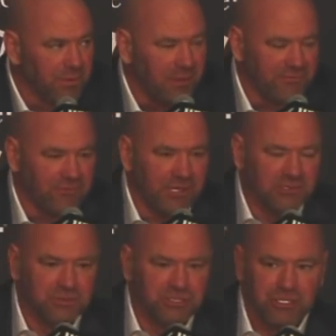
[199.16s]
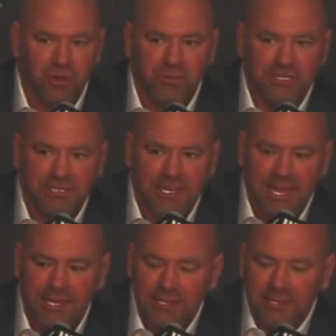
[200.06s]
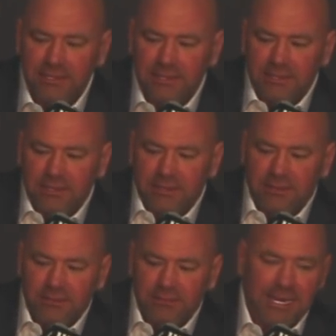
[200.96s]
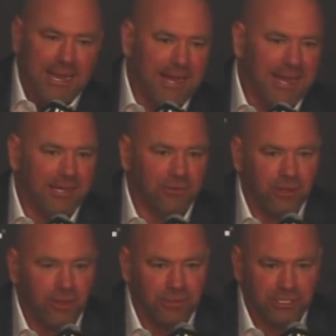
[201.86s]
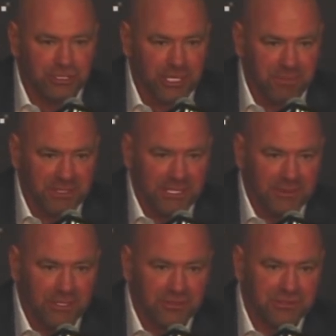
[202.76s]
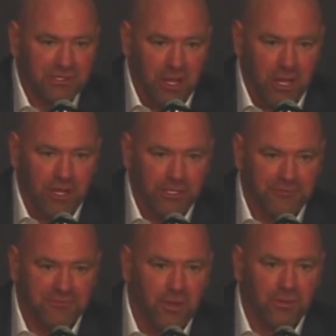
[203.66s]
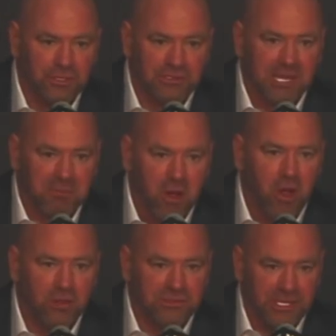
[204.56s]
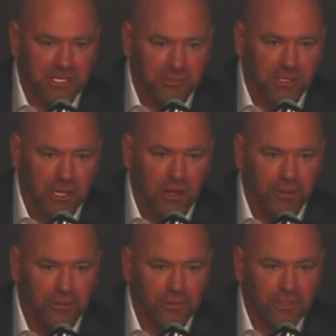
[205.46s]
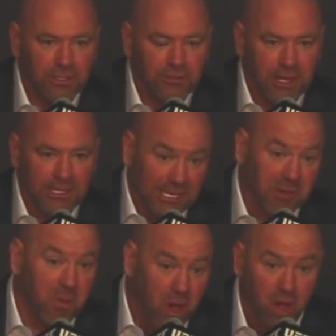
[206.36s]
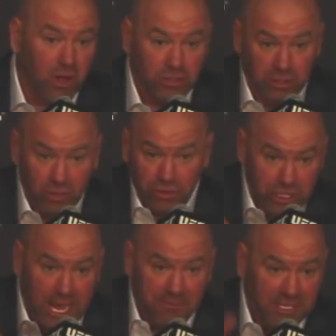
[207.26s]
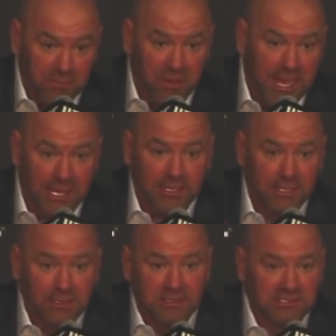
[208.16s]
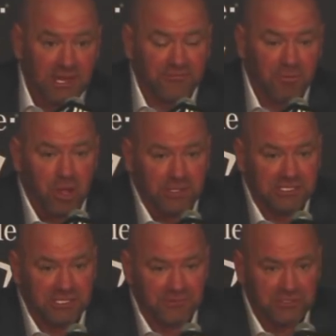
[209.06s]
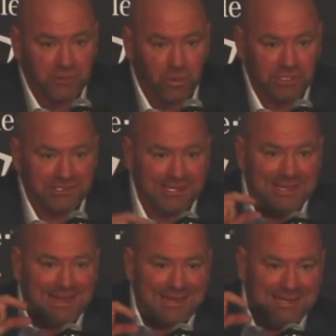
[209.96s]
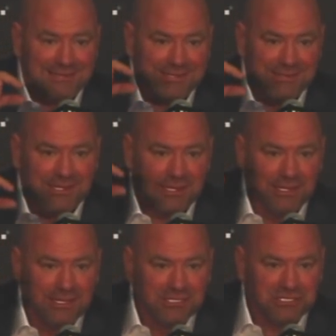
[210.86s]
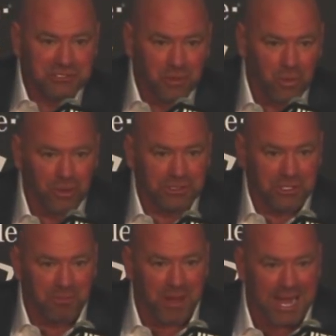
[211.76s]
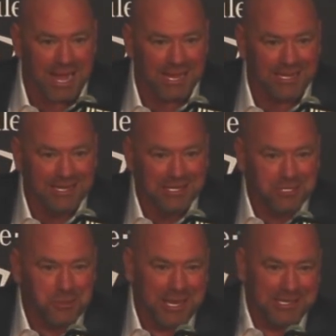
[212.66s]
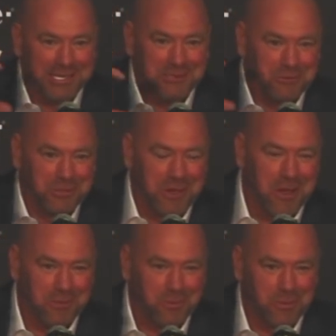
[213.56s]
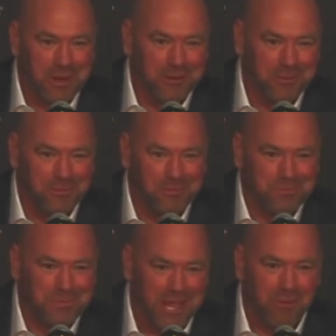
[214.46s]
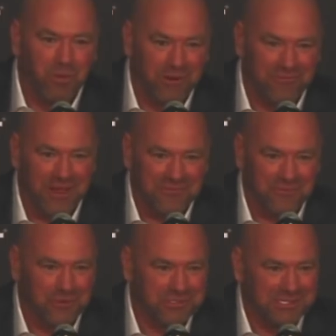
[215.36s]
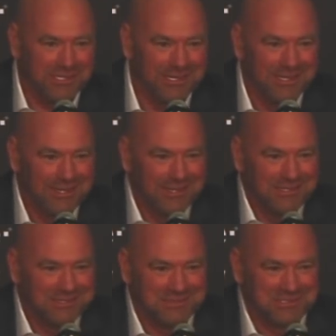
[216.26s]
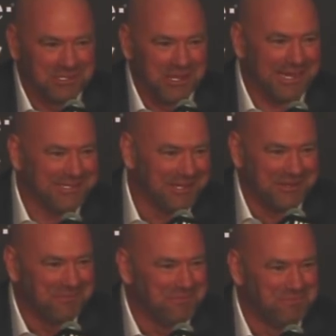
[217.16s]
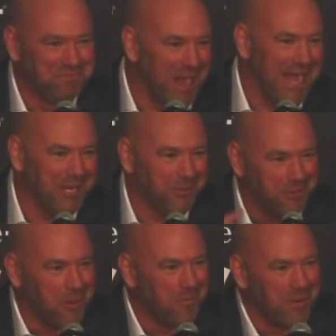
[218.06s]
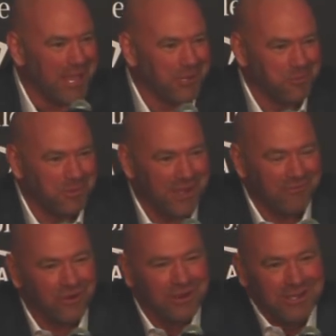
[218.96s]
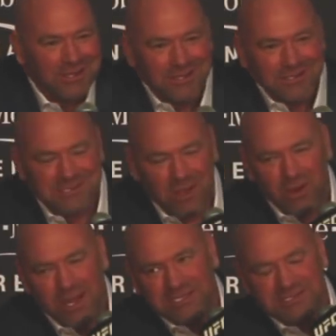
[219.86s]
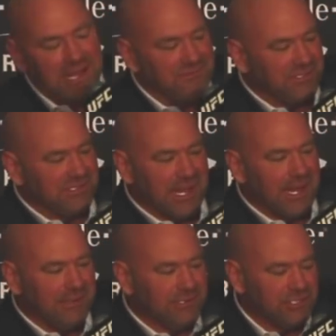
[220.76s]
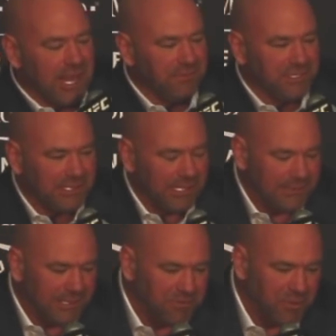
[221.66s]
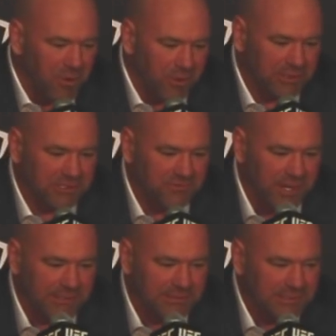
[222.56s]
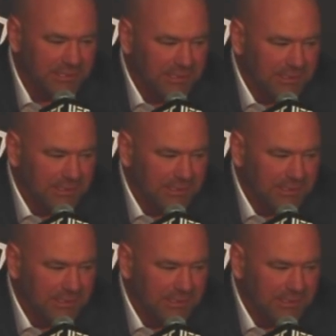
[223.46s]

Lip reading: of my friends was showing me today, and I don't know this shit, but there's on your phone, there's like malls that you can go to, right? Like a mall. You can go shopping and buy stuff from all these different stores. To get into the store to buy, you had to get through the Conor McGregor Cowboy fight first and select to buy it or don't buy it or whatever. So I just have to say, the job that they did promoting this fight is